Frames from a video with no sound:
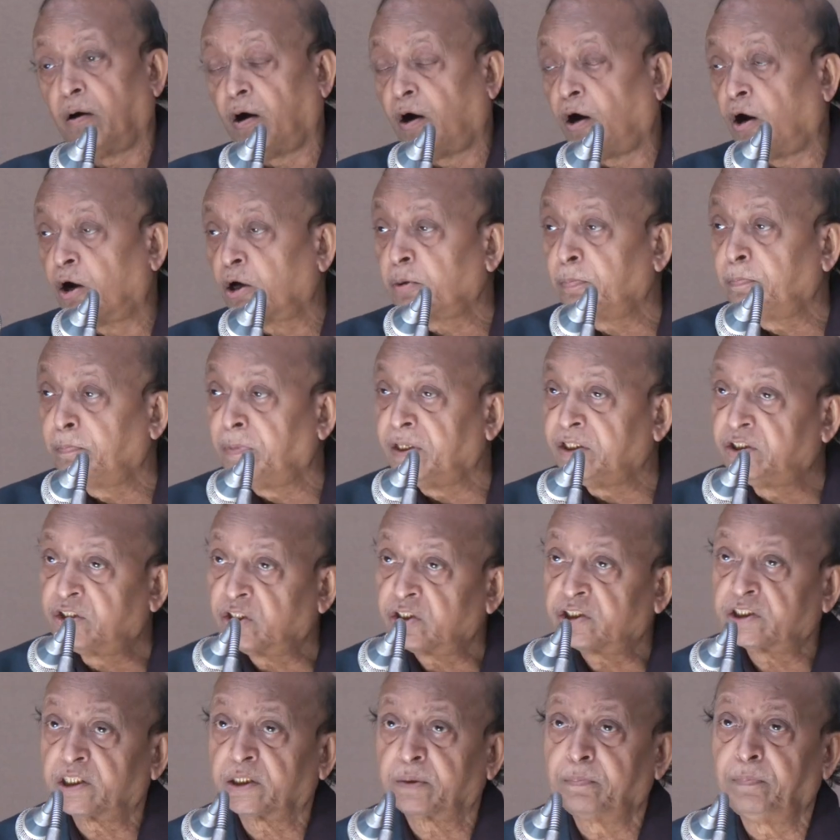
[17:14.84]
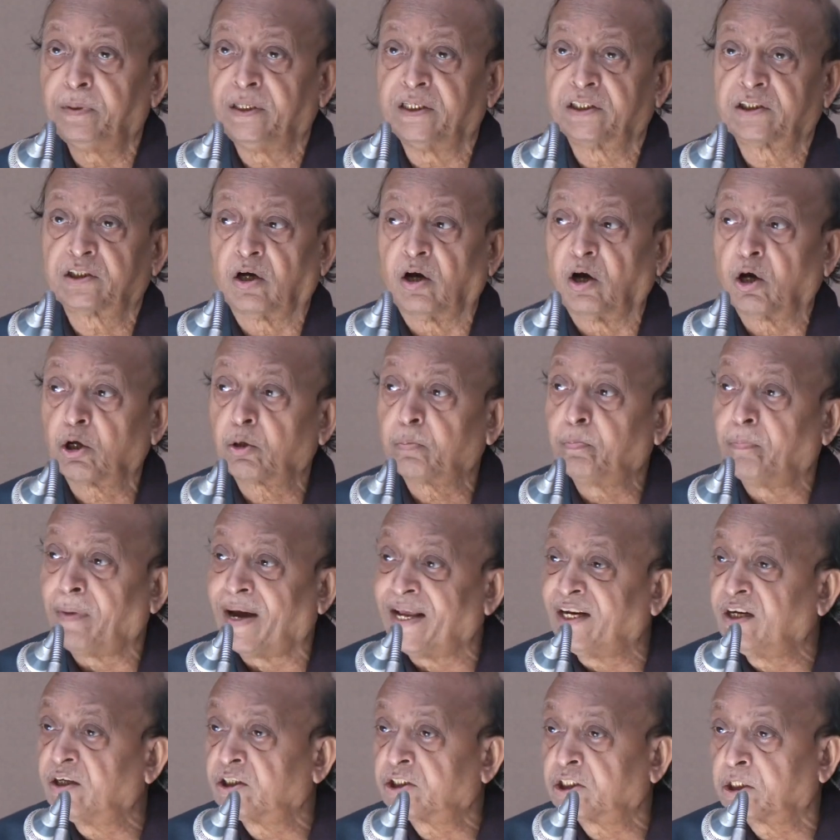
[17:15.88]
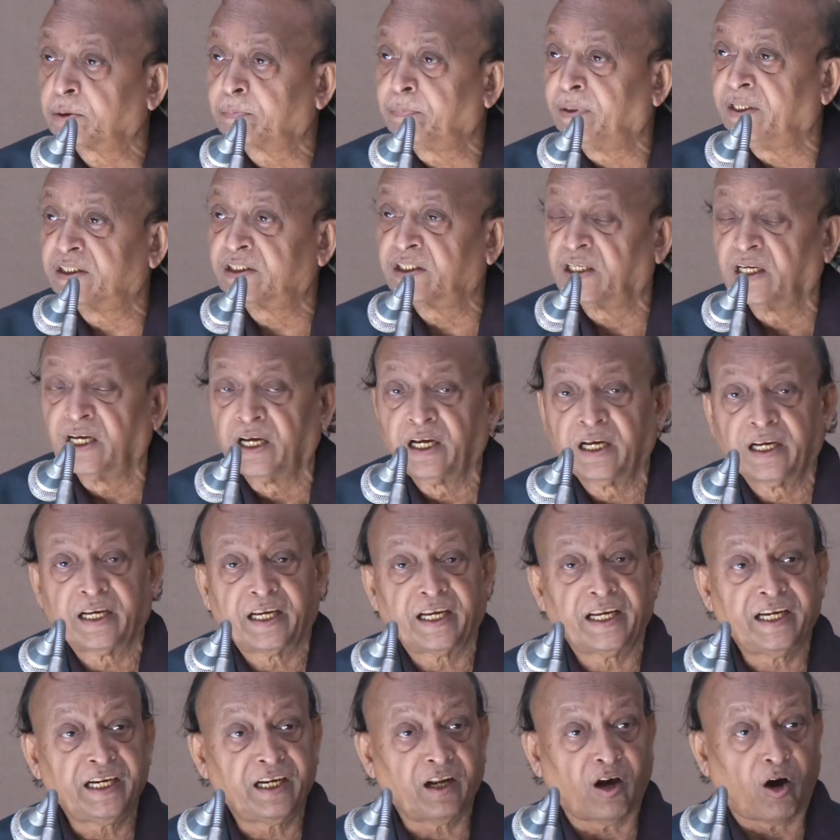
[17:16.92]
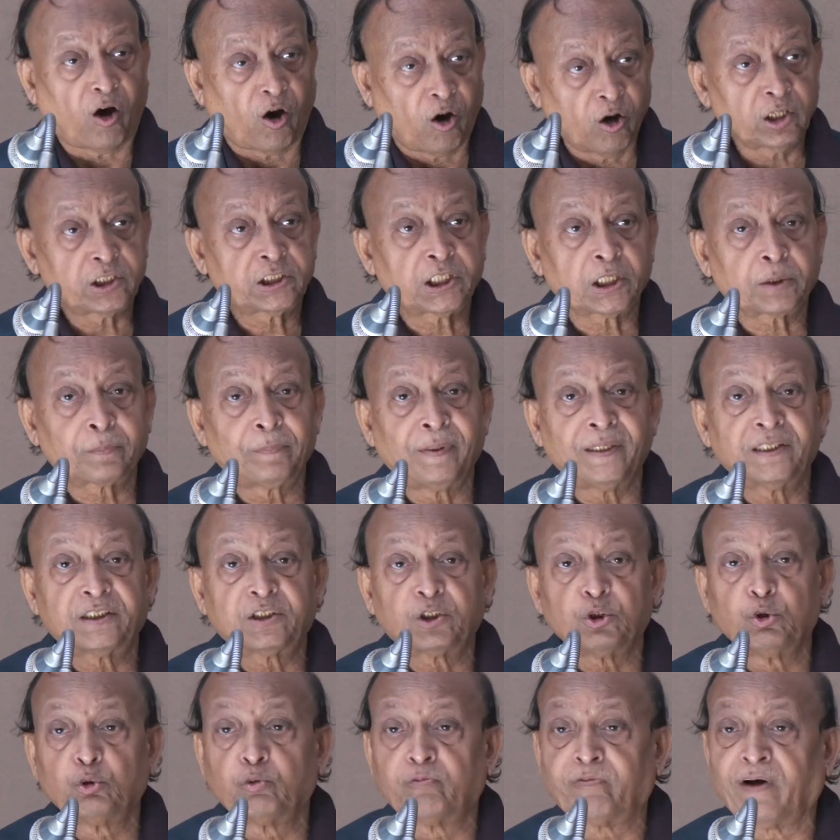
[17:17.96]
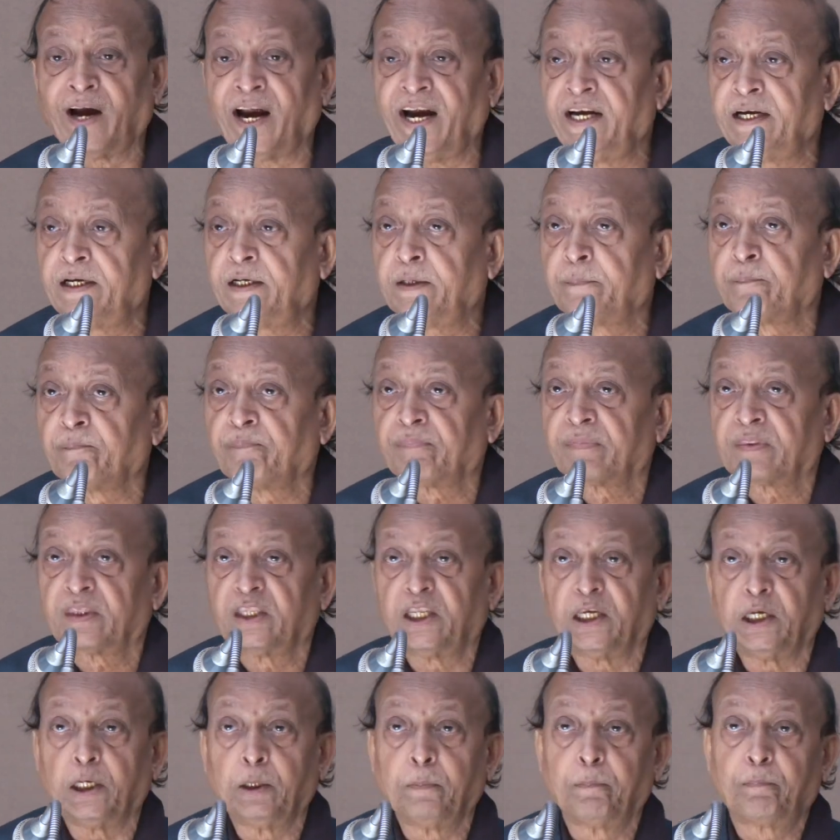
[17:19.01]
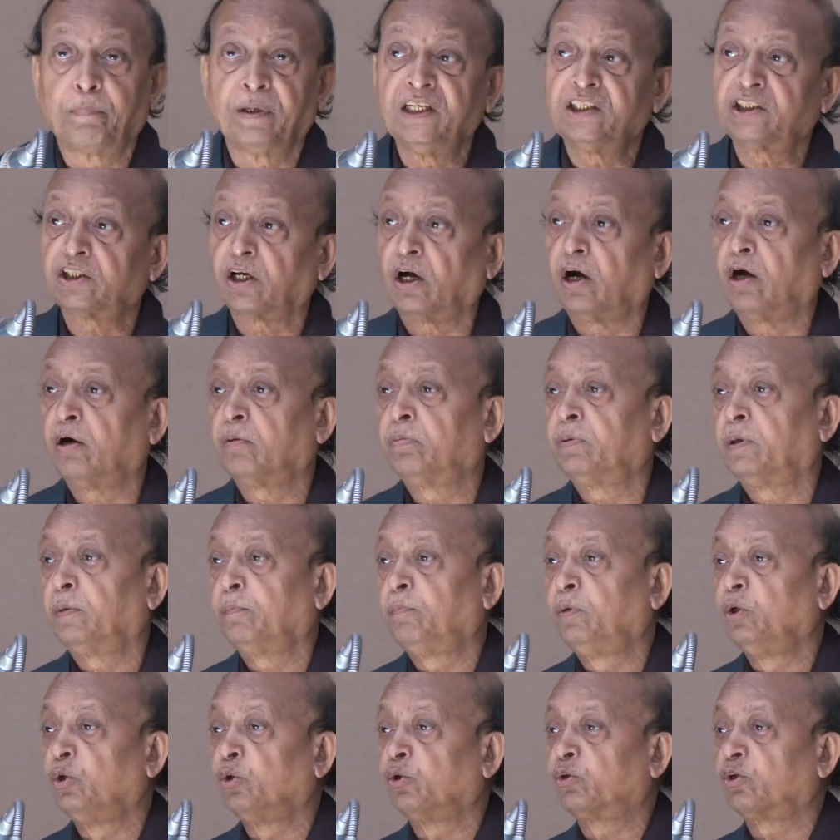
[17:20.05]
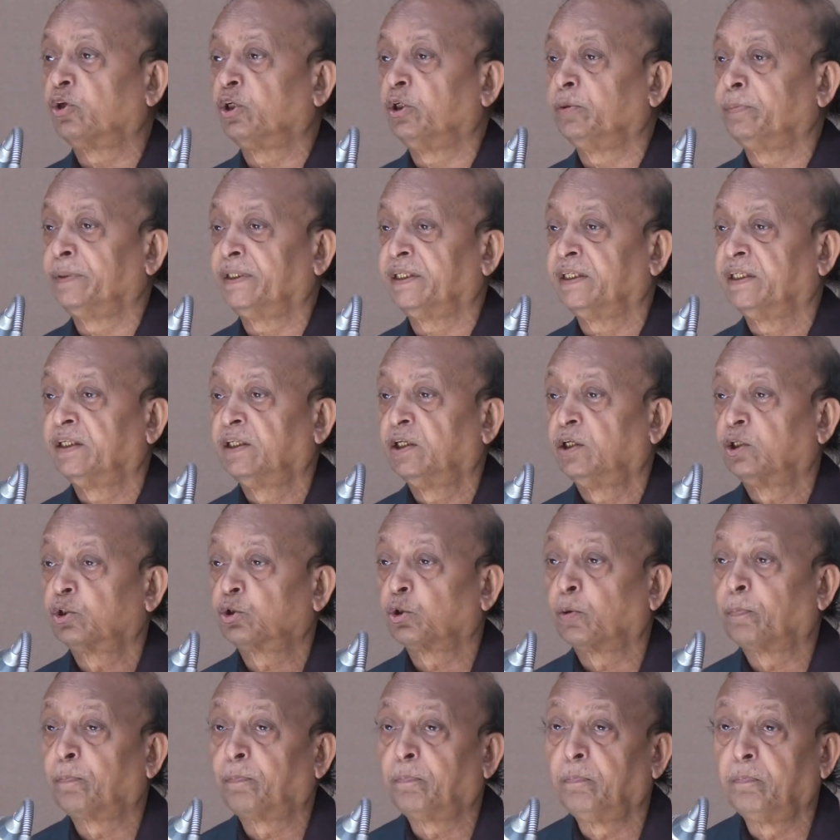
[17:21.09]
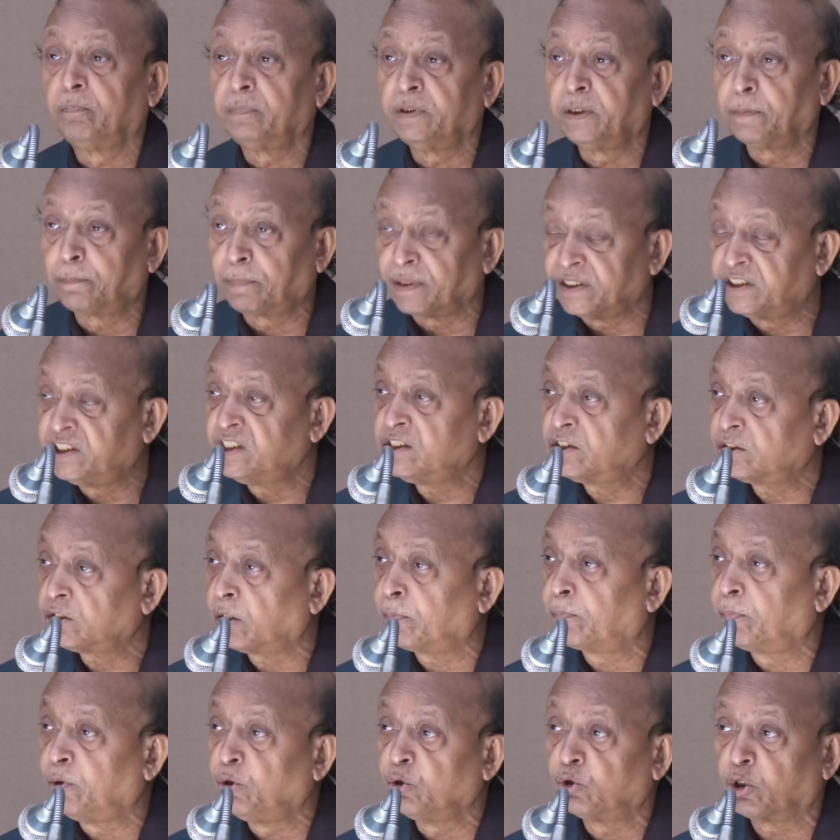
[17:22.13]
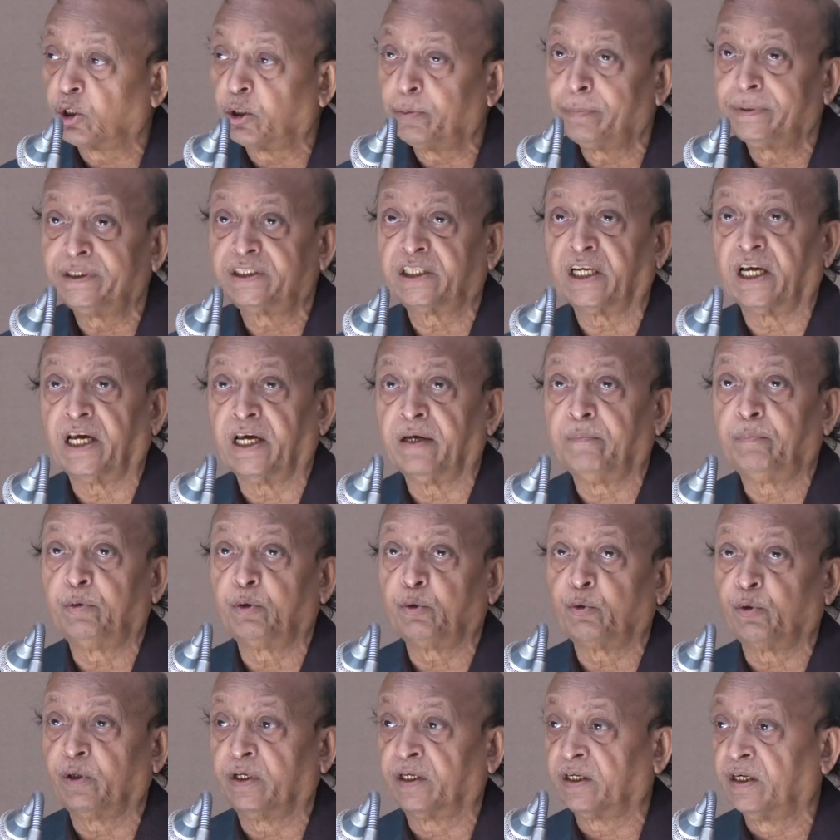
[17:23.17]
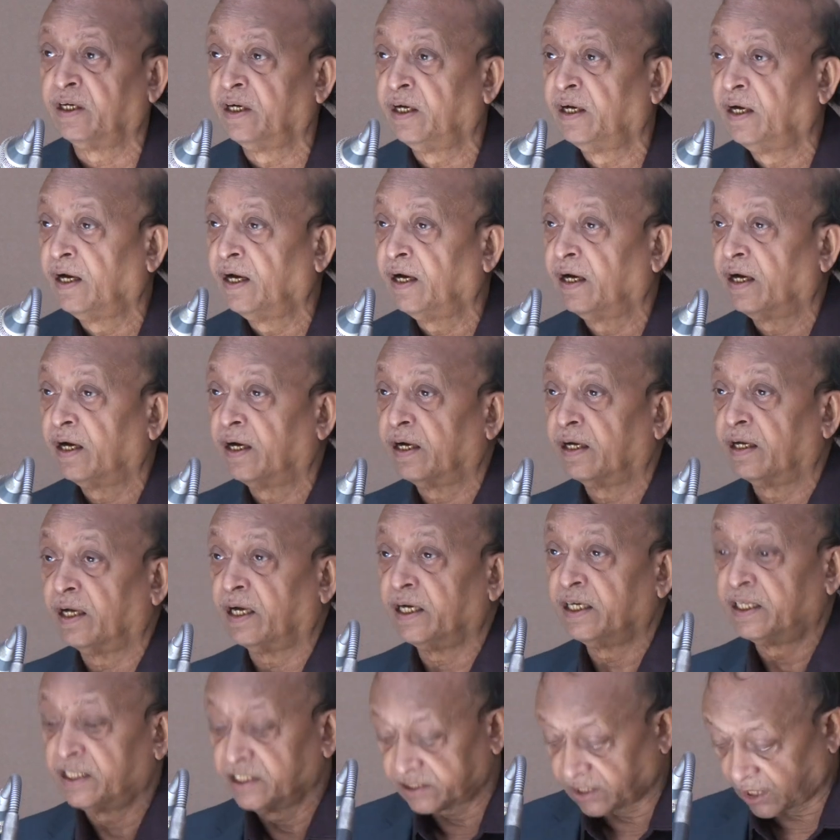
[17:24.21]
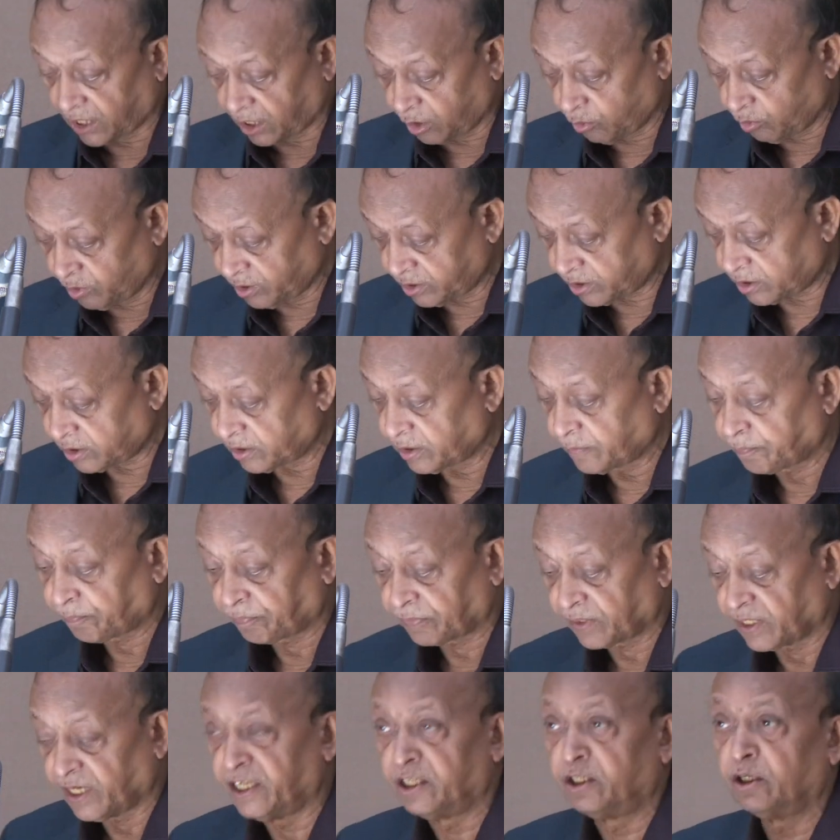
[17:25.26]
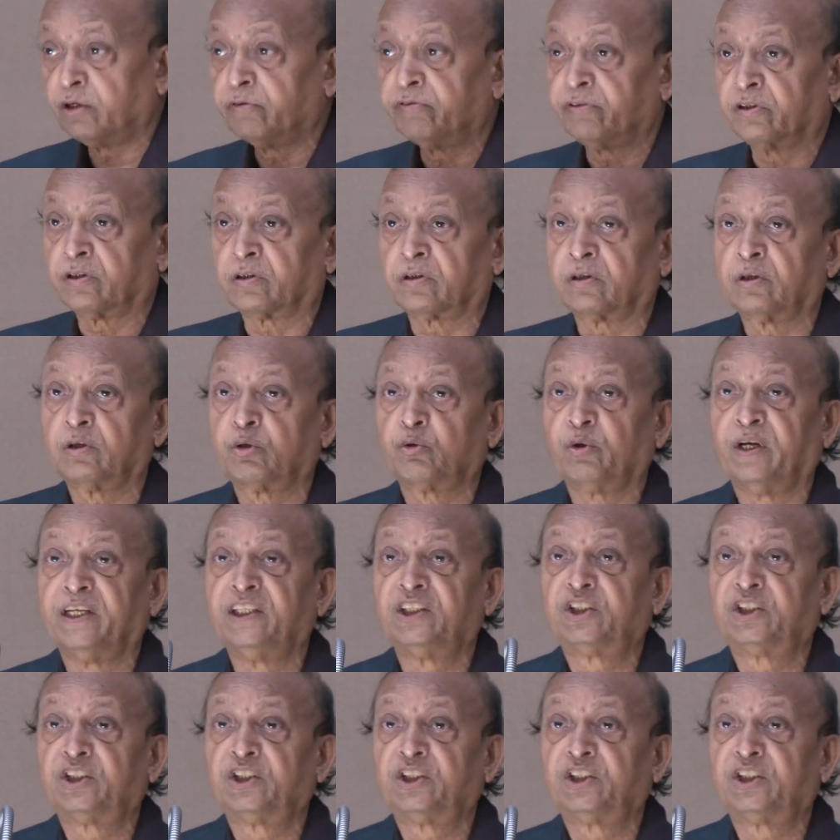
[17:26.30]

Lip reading: or major segments, or minor segments, in all segments you find the imprints of blue economy. So the presence of blue economy is everywhere. It is our endeavor to